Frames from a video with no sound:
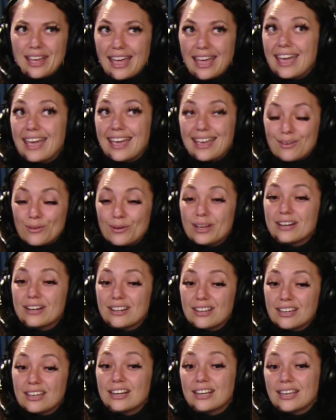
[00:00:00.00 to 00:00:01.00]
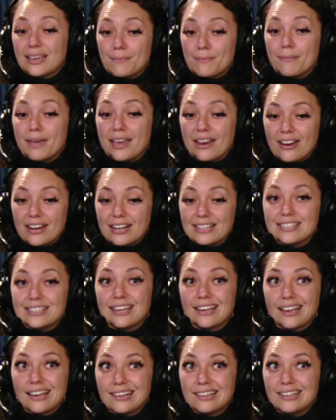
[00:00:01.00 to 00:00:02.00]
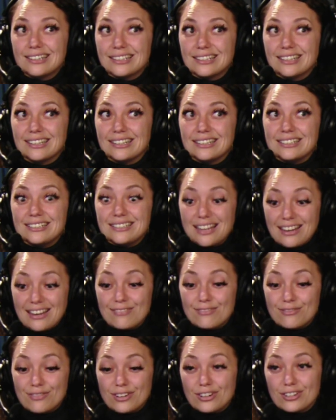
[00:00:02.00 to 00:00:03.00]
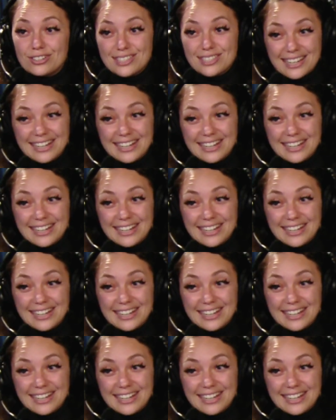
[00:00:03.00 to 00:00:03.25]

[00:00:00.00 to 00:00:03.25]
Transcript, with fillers: hey, when are you going to get married? It's like I need to get a date first.